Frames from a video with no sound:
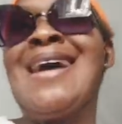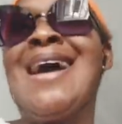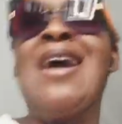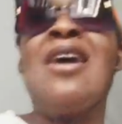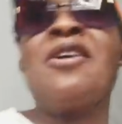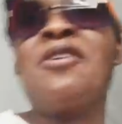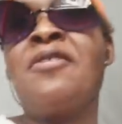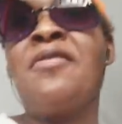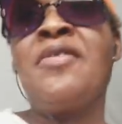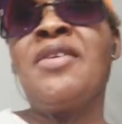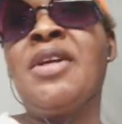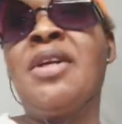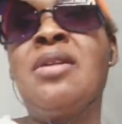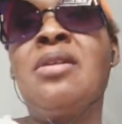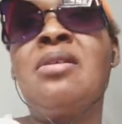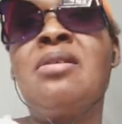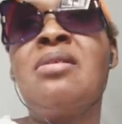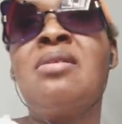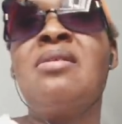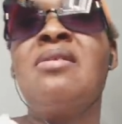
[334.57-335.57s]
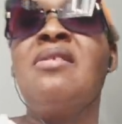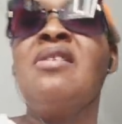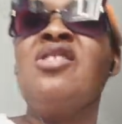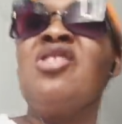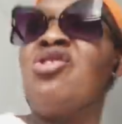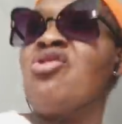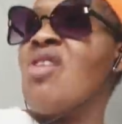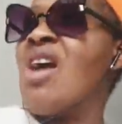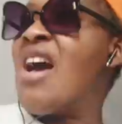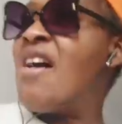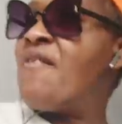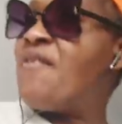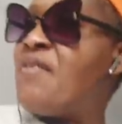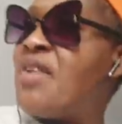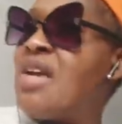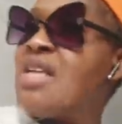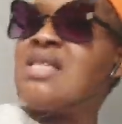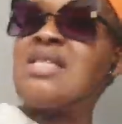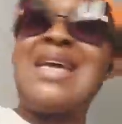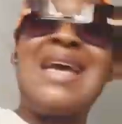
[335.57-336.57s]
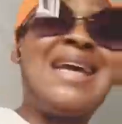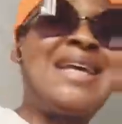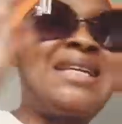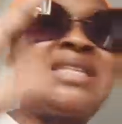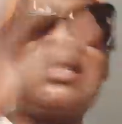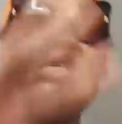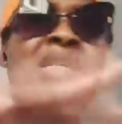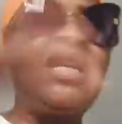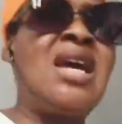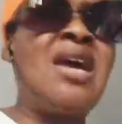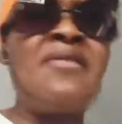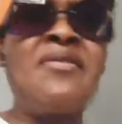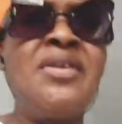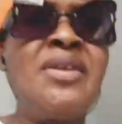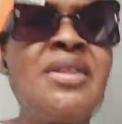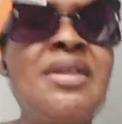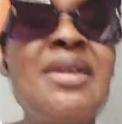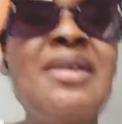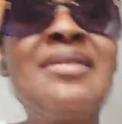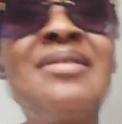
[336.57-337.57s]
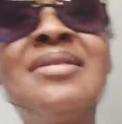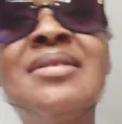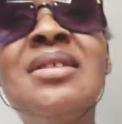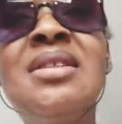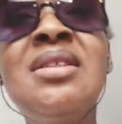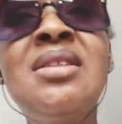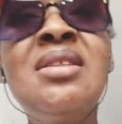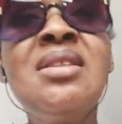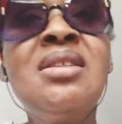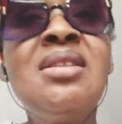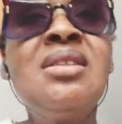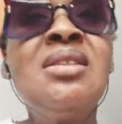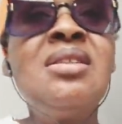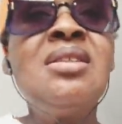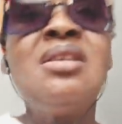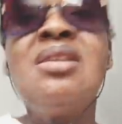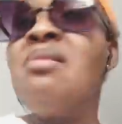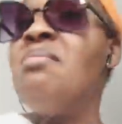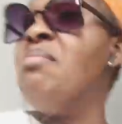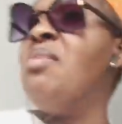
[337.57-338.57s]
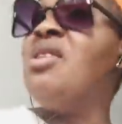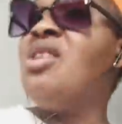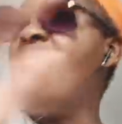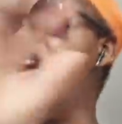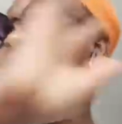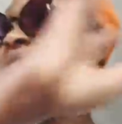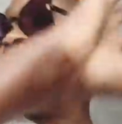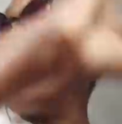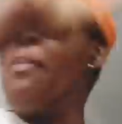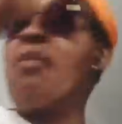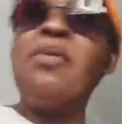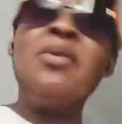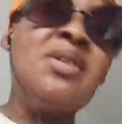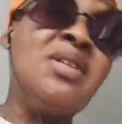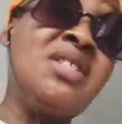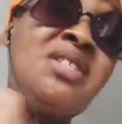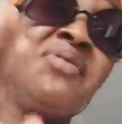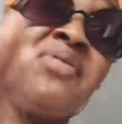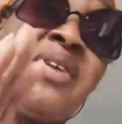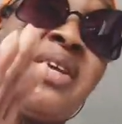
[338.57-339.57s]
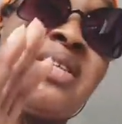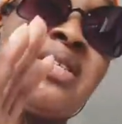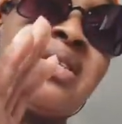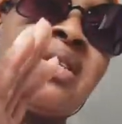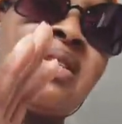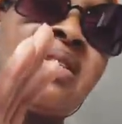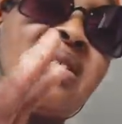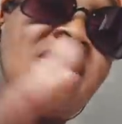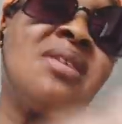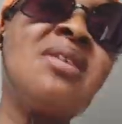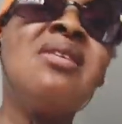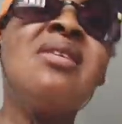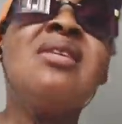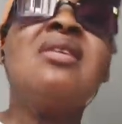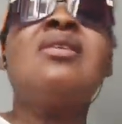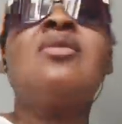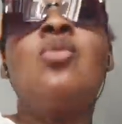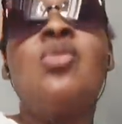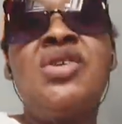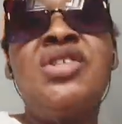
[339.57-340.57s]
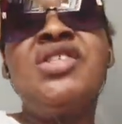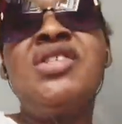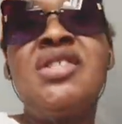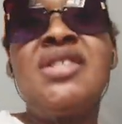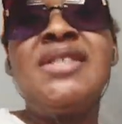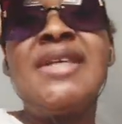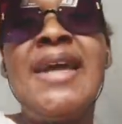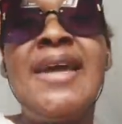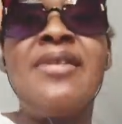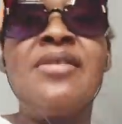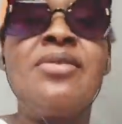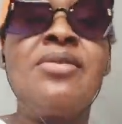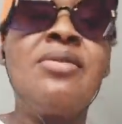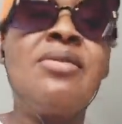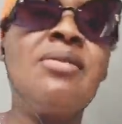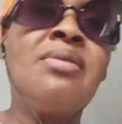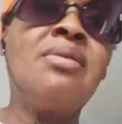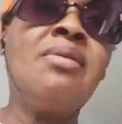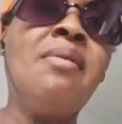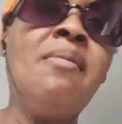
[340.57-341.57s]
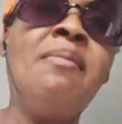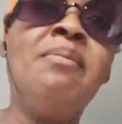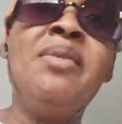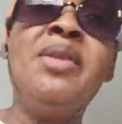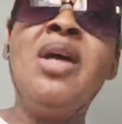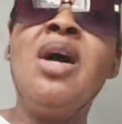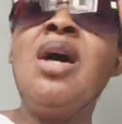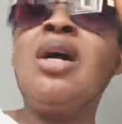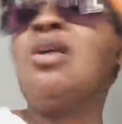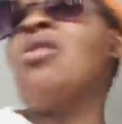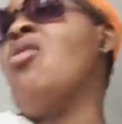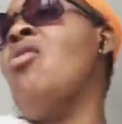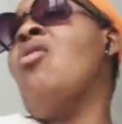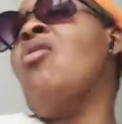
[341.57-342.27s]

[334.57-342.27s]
out of it. Graphics, editing, everything. Block their police faces, which is standard. Block